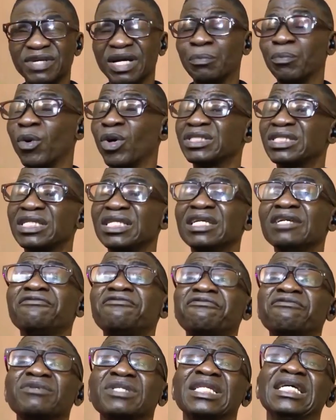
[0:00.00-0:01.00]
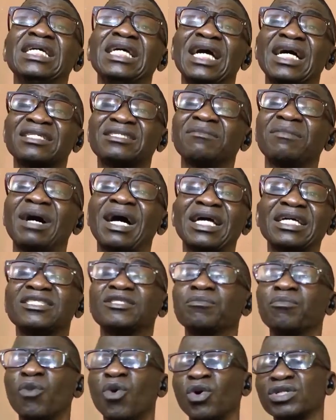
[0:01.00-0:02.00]
But if the eczema
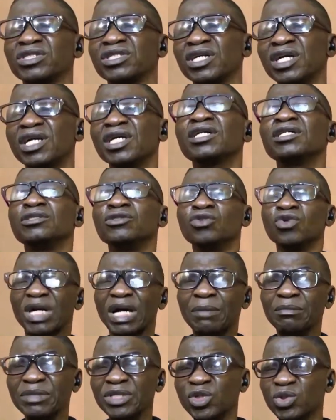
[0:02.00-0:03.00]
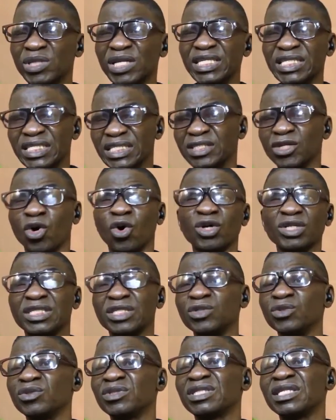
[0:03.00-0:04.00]
is much, you can be using it once
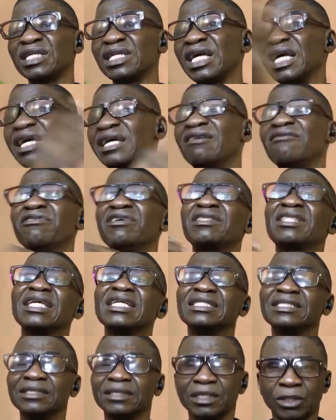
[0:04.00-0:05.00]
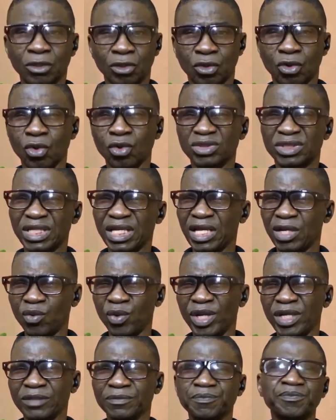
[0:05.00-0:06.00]
you see everything goes
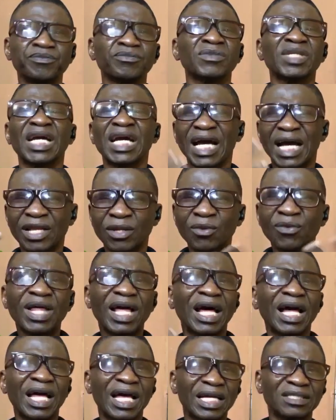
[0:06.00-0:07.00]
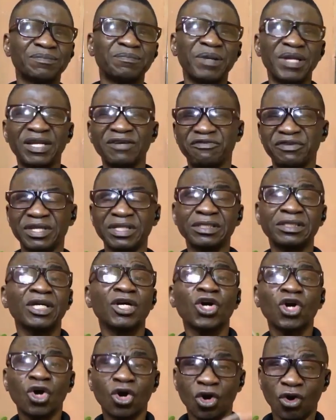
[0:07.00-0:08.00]
away. Another health benefit
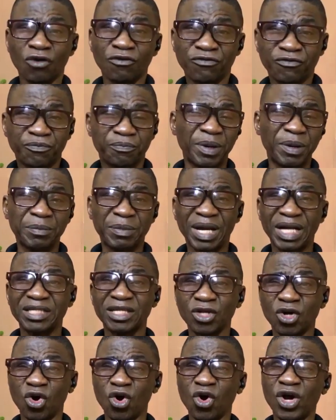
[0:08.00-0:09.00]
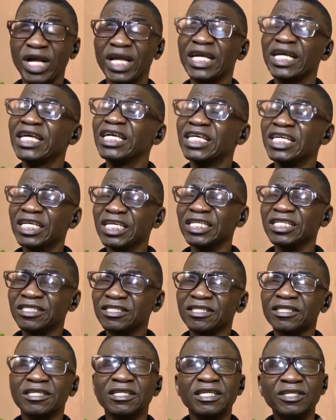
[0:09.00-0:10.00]
of palm kernel oil
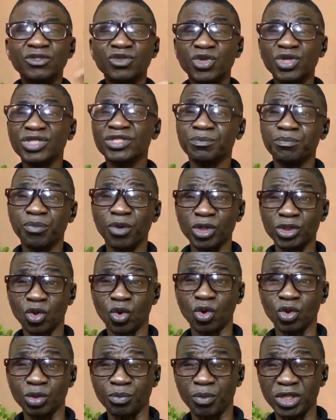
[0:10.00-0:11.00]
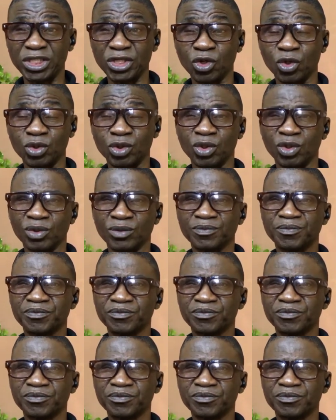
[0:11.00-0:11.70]
is it treats body odor.